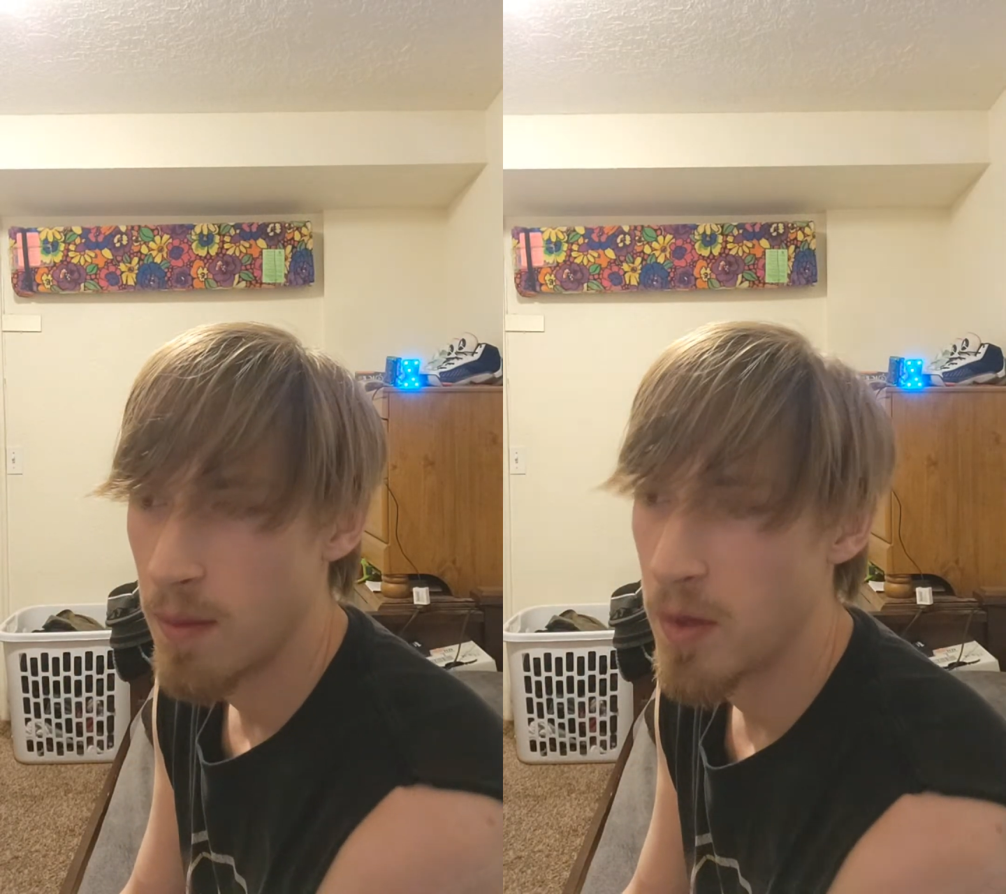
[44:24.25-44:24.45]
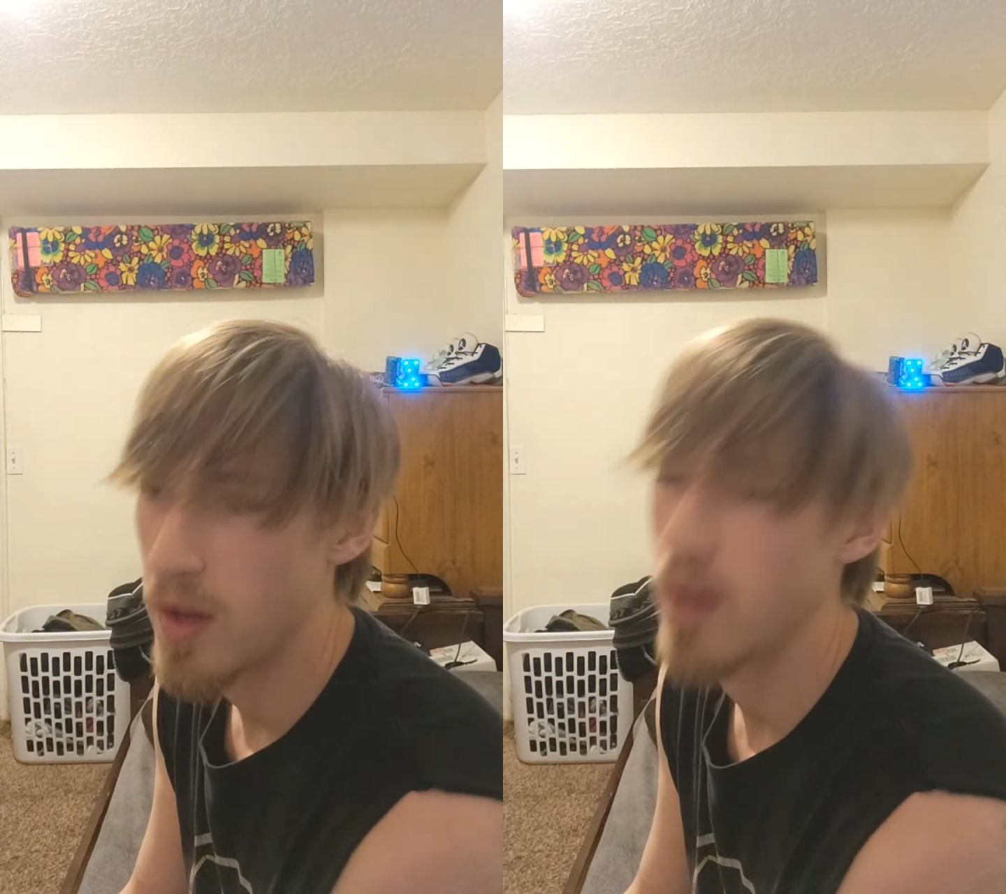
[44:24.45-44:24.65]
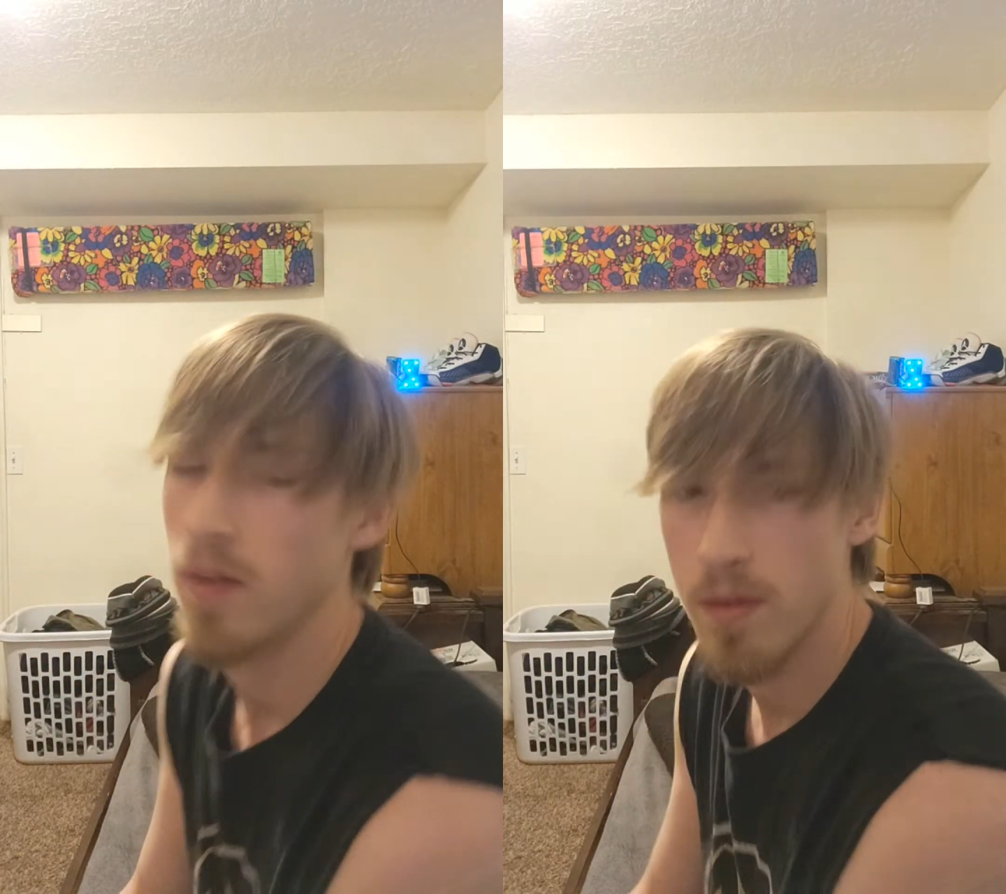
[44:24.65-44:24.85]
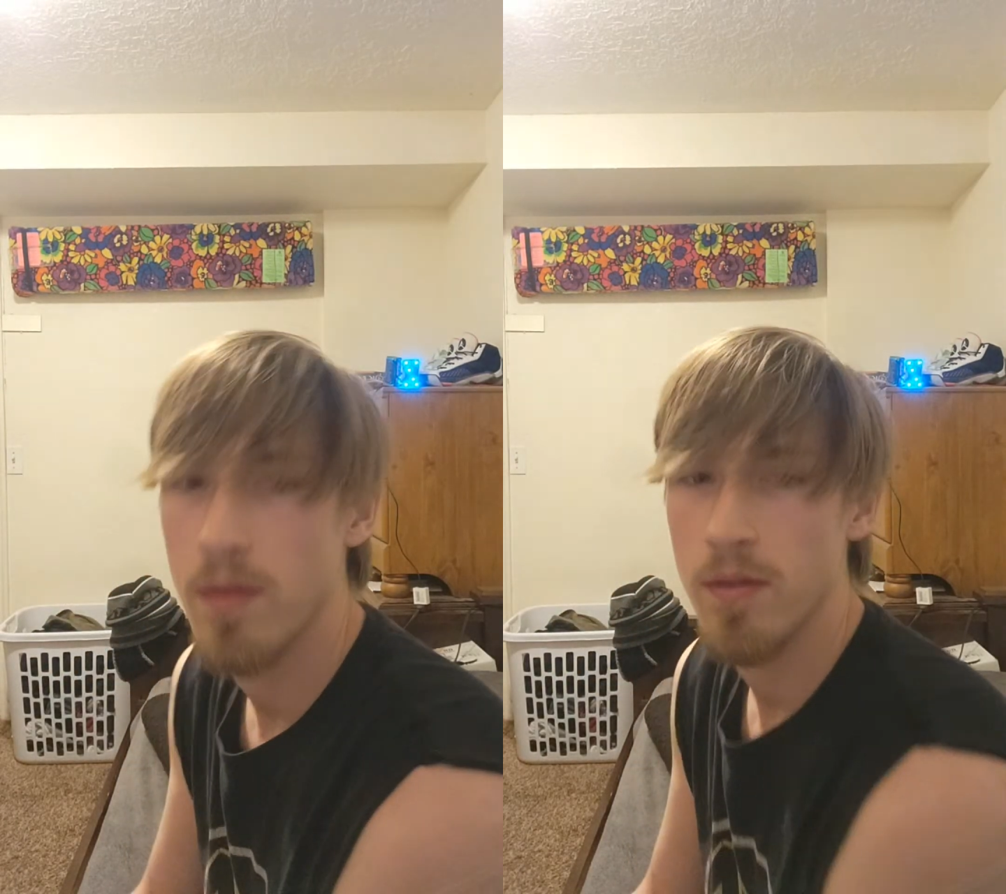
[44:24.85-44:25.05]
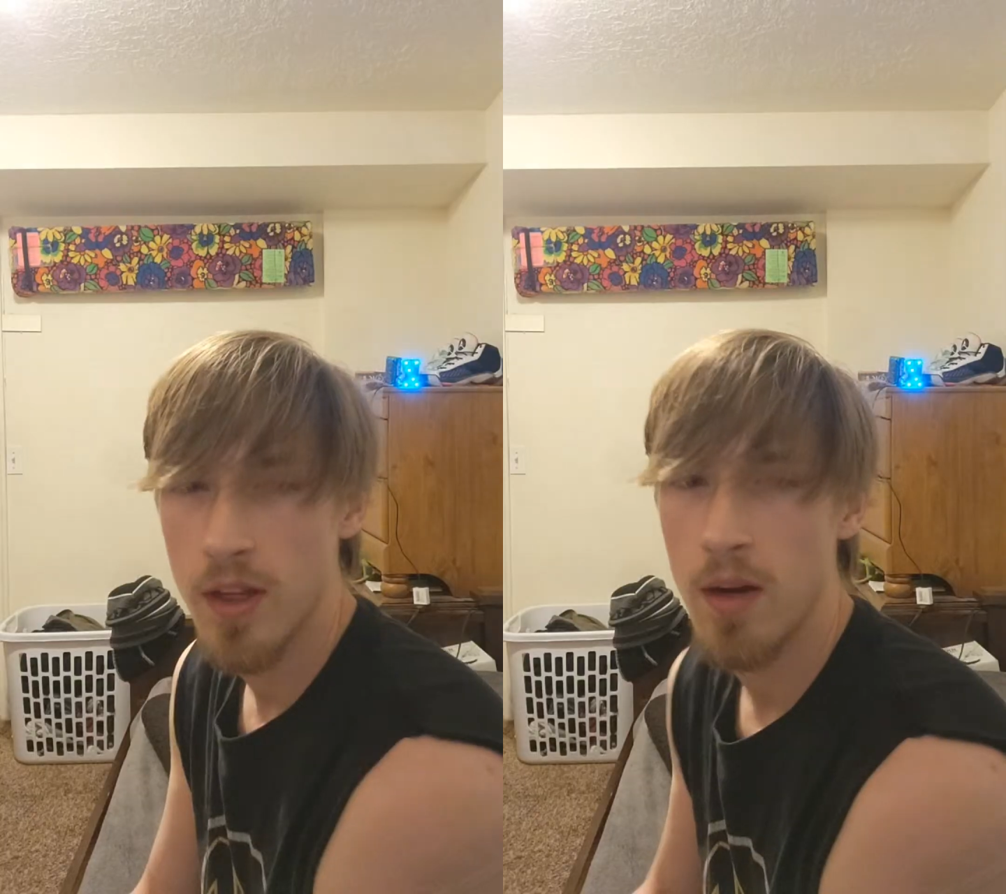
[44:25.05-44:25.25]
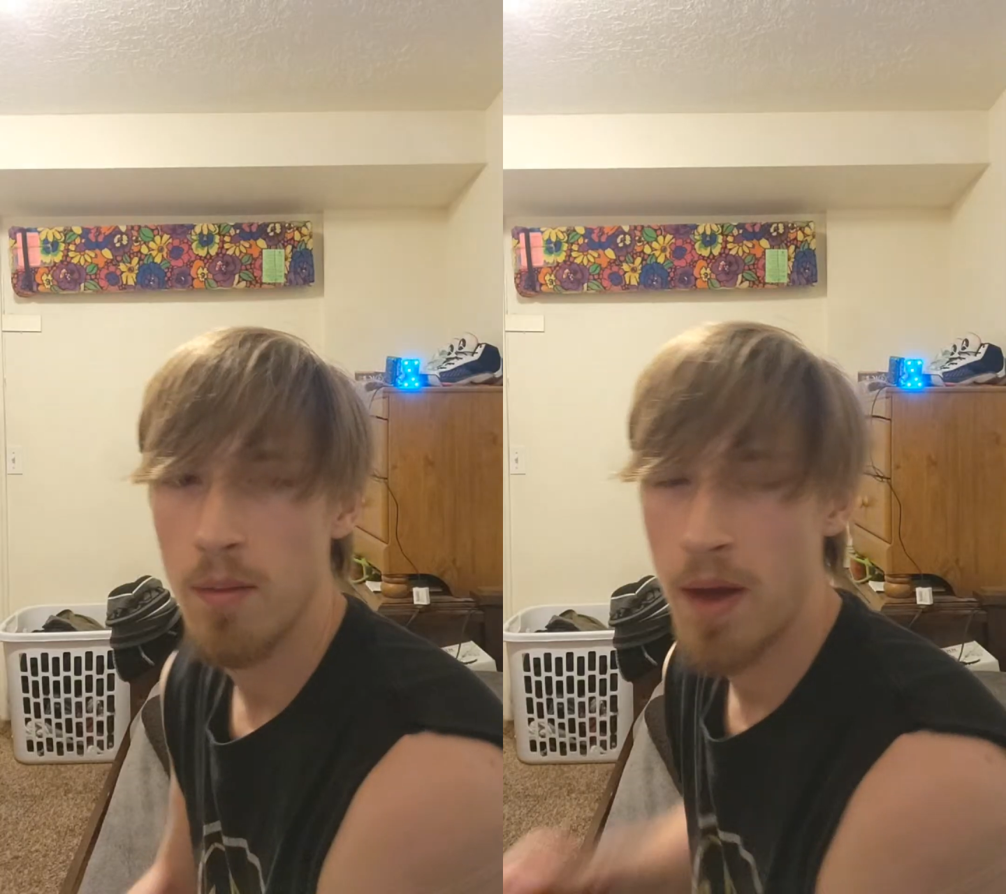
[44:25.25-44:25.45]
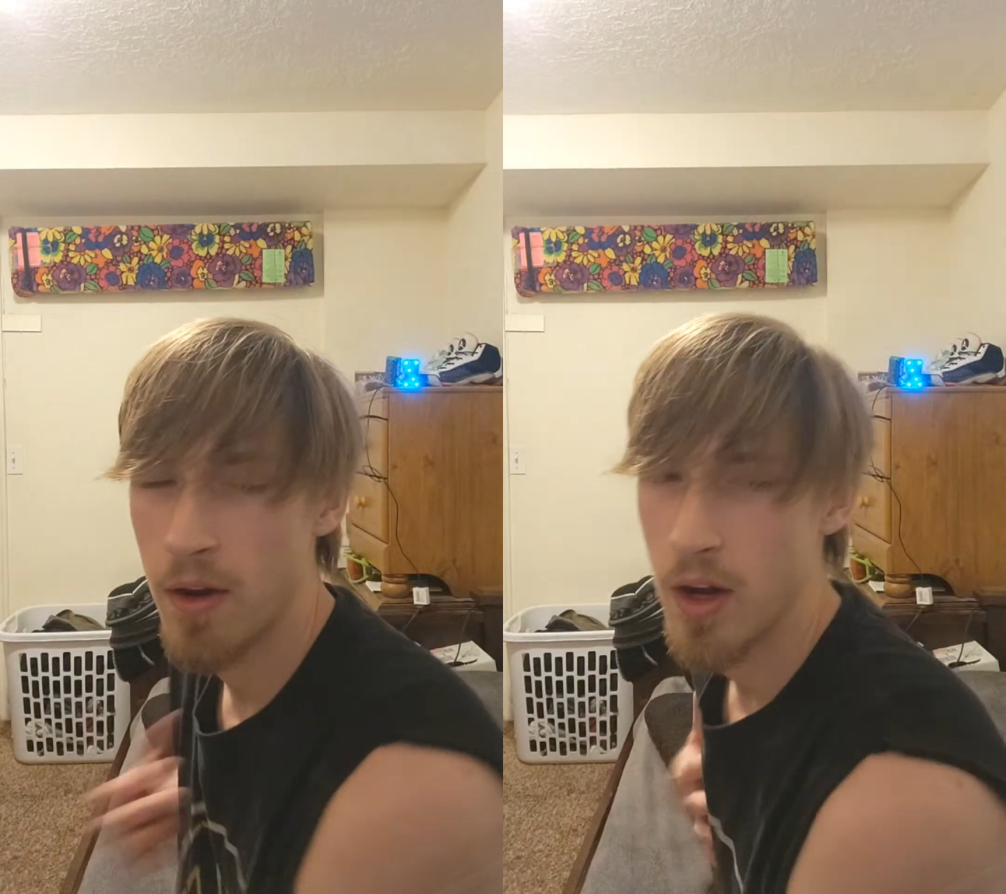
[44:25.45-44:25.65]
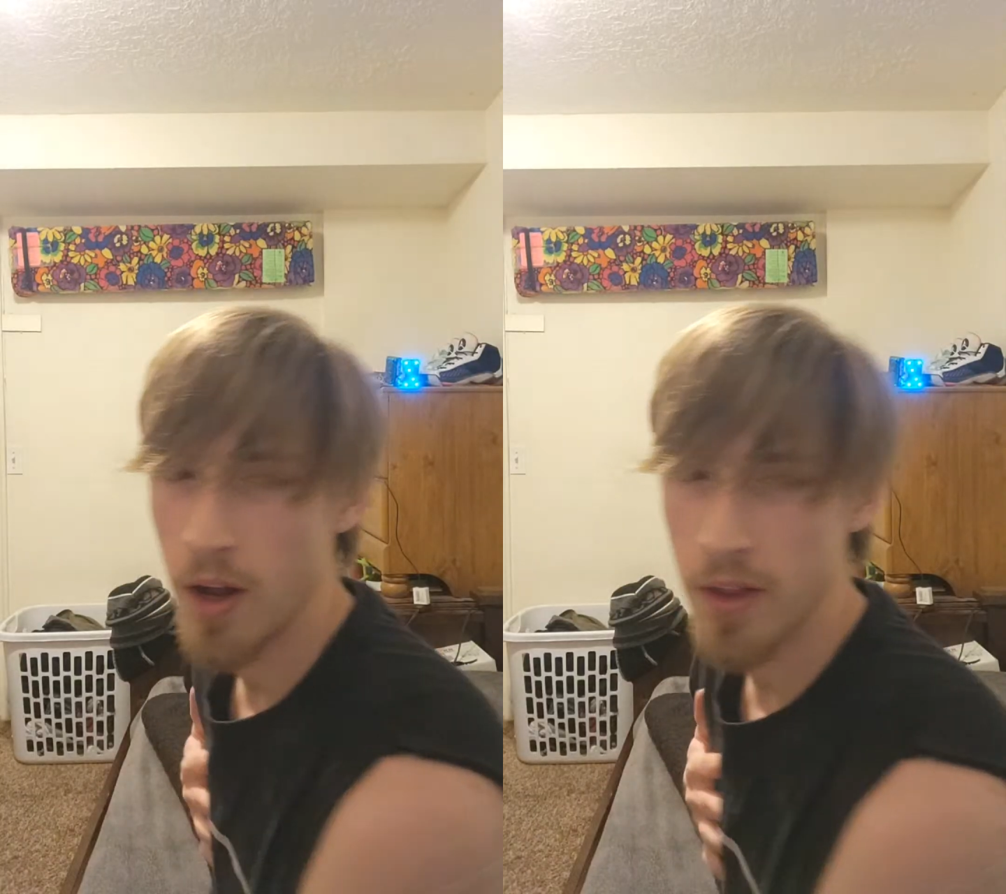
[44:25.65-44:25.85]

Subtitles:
gonna get them mounted on the